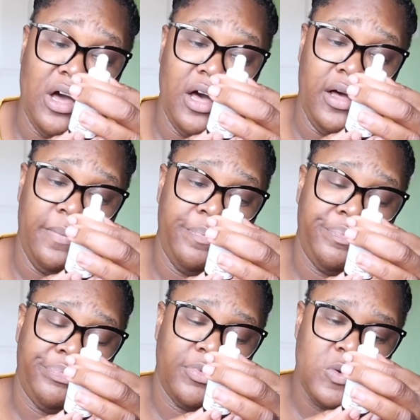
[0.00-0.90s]

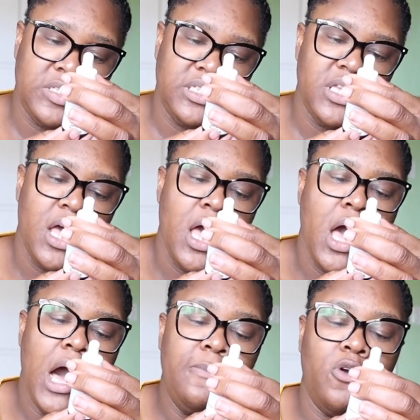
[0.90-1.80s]

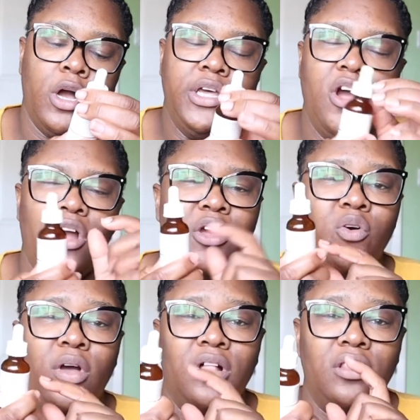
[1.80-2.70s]
a Moroccan Argan
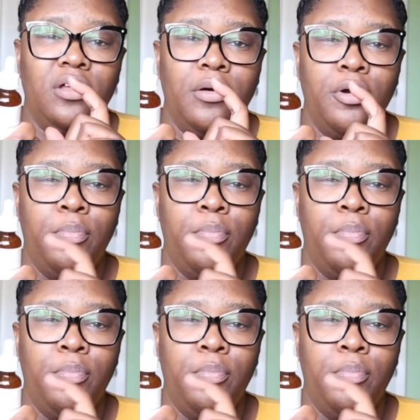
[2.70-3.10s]
Oil